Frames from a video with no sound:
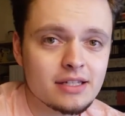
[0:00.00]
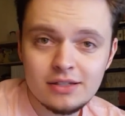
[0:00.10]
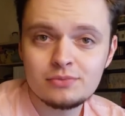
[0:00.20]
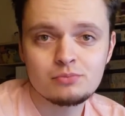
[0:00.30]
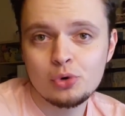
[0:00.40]
It
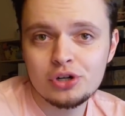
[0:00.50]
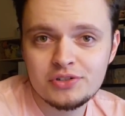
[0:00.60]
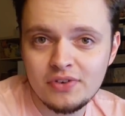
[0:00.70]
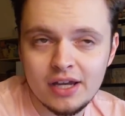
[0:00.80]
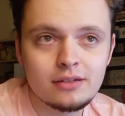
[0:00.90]
works
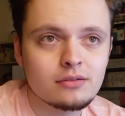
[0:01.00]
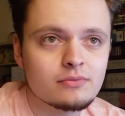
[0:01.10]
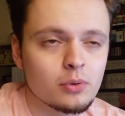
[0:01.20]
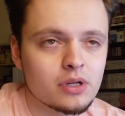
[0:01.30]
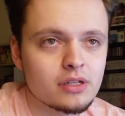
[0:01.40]
fine
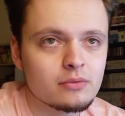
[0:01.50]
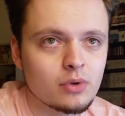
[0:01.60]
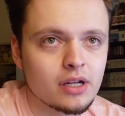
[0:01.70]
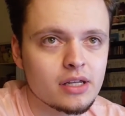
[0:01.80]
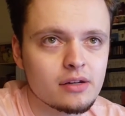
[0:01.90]
for
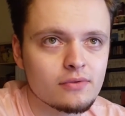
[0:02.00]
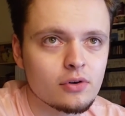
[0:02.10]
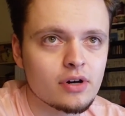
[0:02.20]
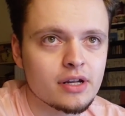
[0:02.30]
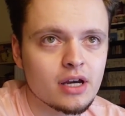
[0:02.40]
what I need it
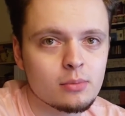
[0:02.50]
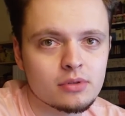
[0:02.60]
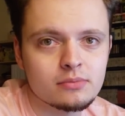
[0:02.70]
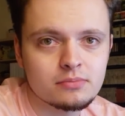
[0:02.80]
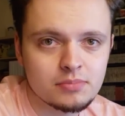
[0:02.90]
for right now,
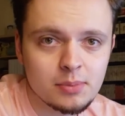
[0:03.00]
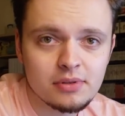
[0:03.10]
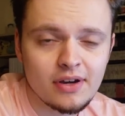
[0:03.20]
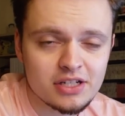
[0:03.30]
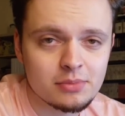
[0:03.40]
but people
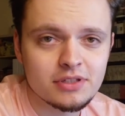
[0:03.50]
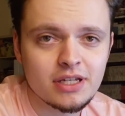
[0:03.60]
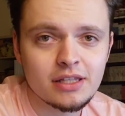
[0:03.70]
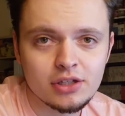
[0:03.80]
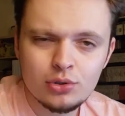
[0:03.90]
have actually been
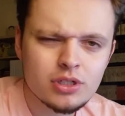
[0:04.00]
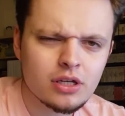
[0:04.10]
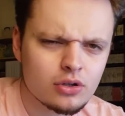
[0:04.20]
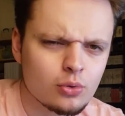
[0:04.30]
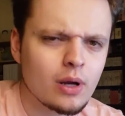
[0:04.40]
saying, like, you should get
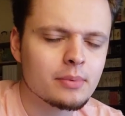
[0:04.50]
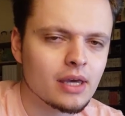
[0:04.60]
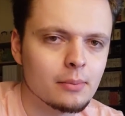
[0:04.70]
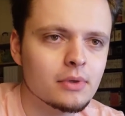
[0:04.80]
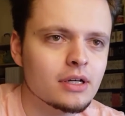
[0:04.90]
a new webcam.